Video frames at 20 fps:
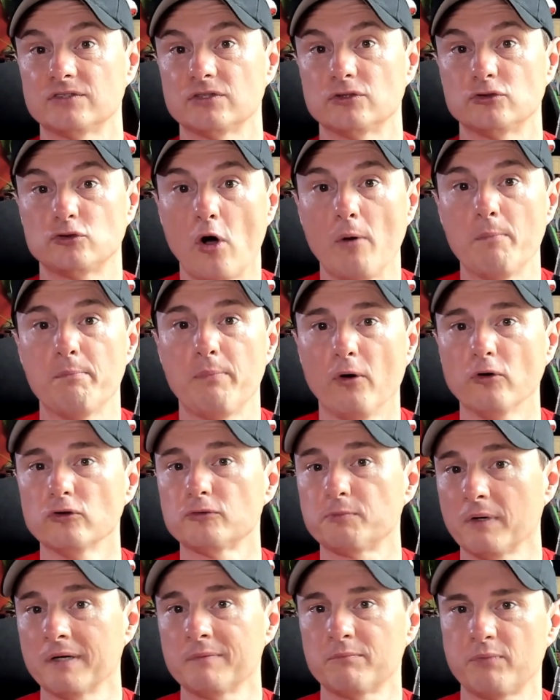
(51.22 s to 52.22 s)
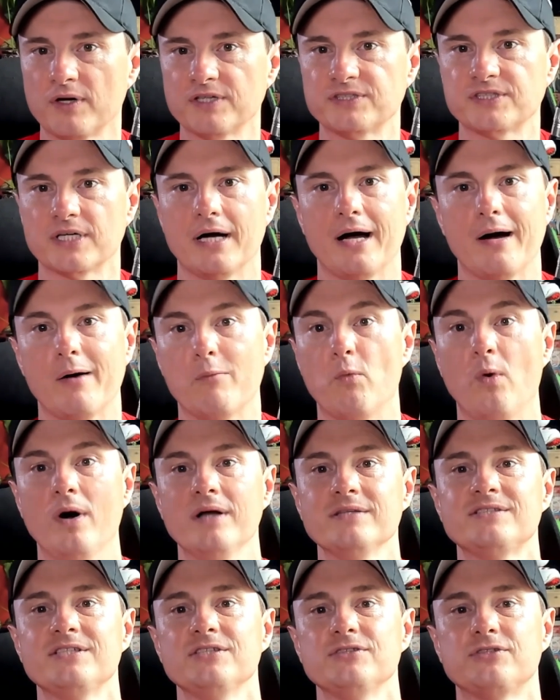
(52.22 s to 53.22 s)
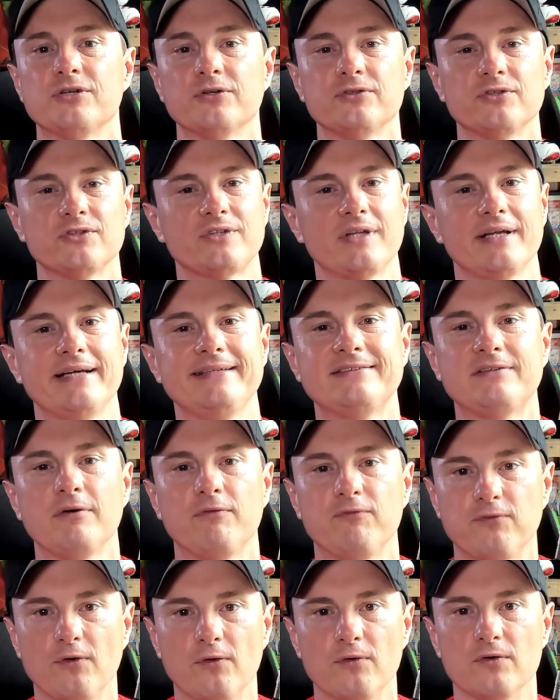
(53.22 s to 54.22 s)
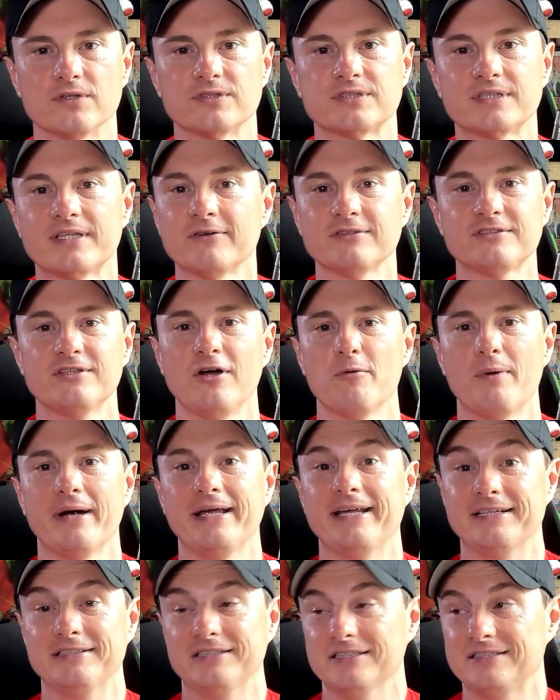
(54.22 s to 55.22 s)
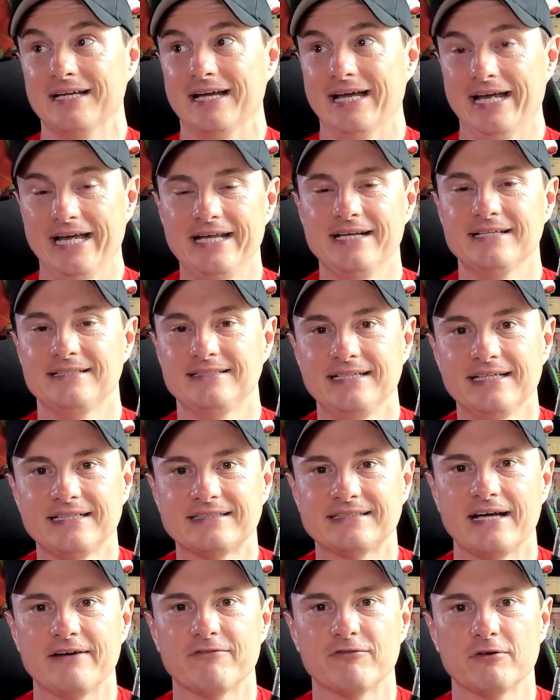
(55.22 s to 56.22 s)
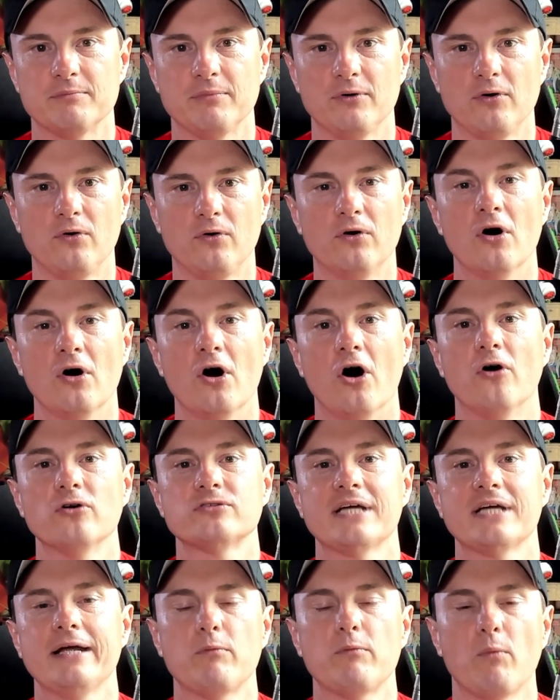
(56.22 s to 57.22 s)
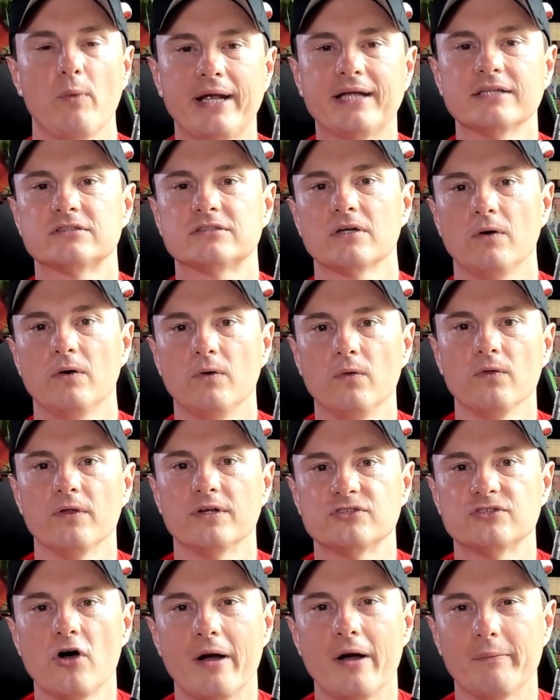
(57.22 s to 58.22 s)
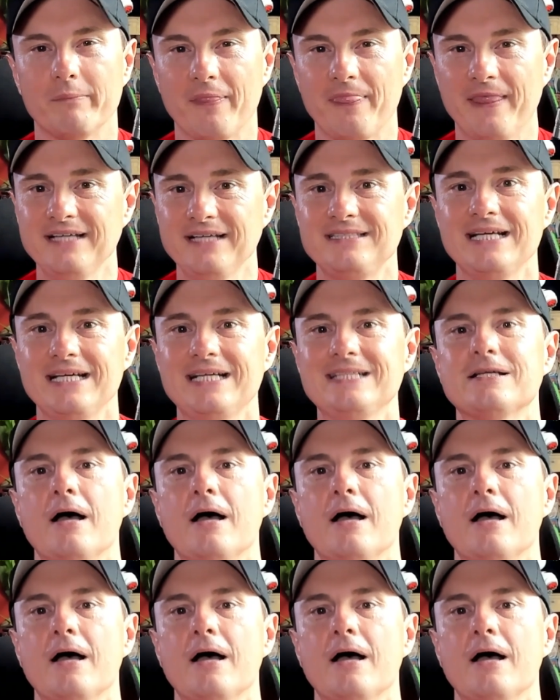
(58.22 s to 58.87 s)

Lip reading: dot balls bring pressure, ones and twos lead to fours. There is no way you can just hit a six every ball or take wickets all the time. This is